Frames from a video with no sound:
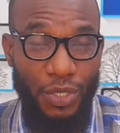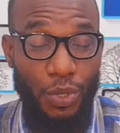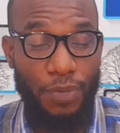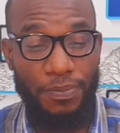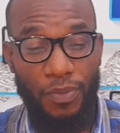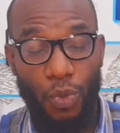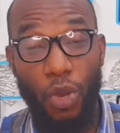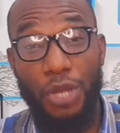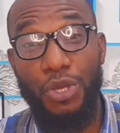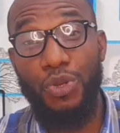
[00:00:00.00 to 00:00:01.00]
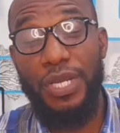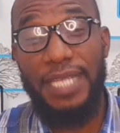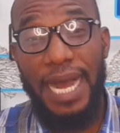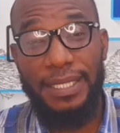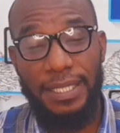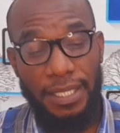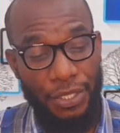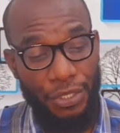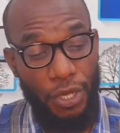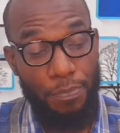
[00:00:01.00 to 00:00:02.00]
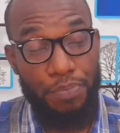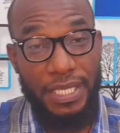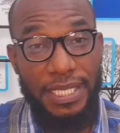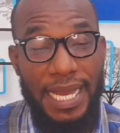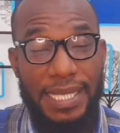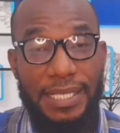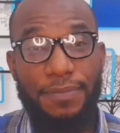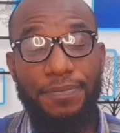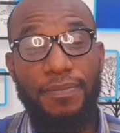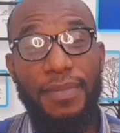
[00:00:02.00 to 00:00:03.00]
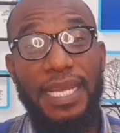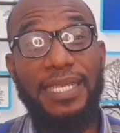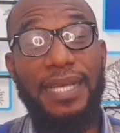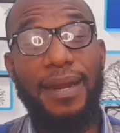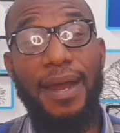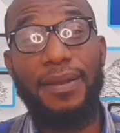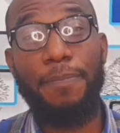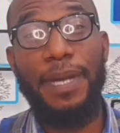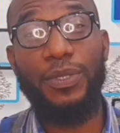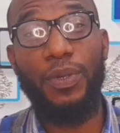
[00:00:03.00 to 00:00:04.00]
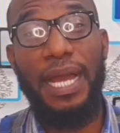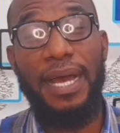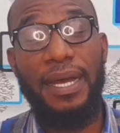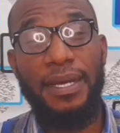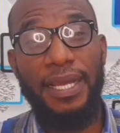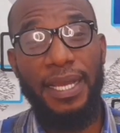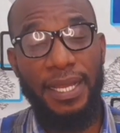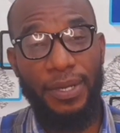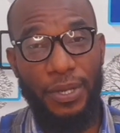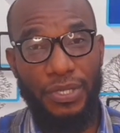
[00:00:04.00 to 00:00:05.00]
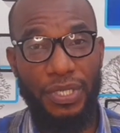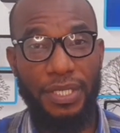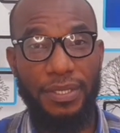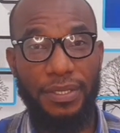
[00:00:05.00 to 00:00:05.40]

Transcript: So, what you do is that your business is around a particular industry.